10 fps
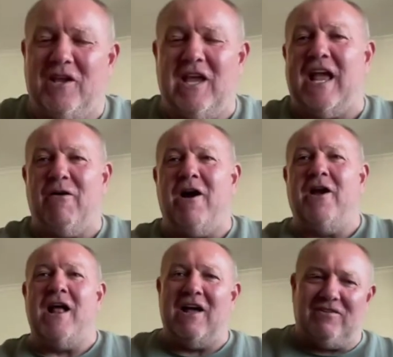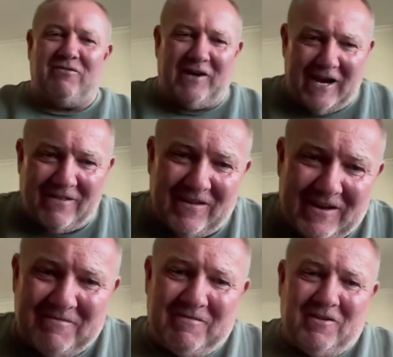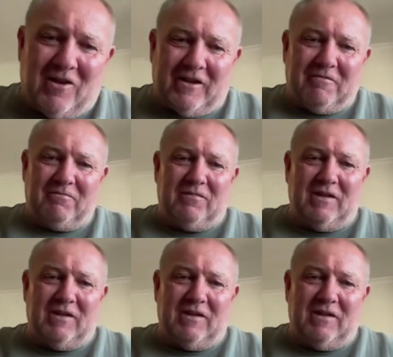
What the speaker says: to kick our own ass every now and then. Like, I'll